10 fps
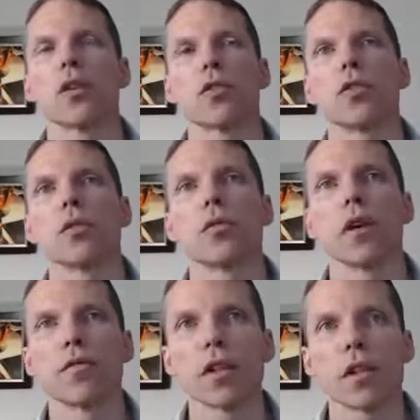to
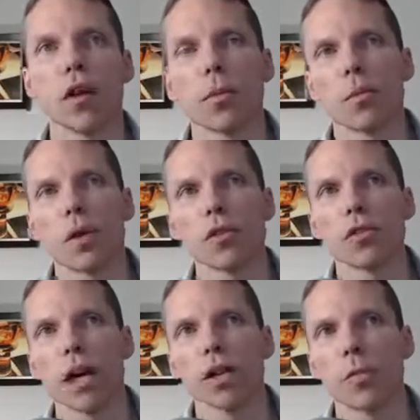inflicting harm on Western
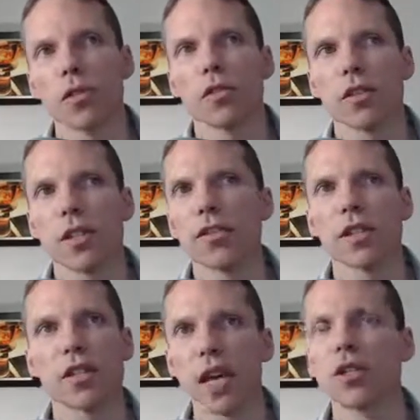kind and Western
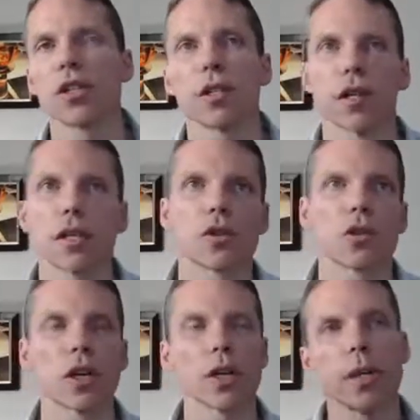civilization, ladies and
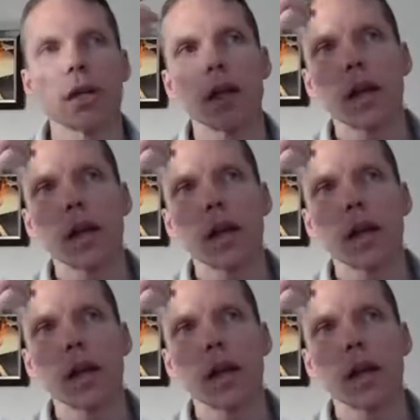gentlemen.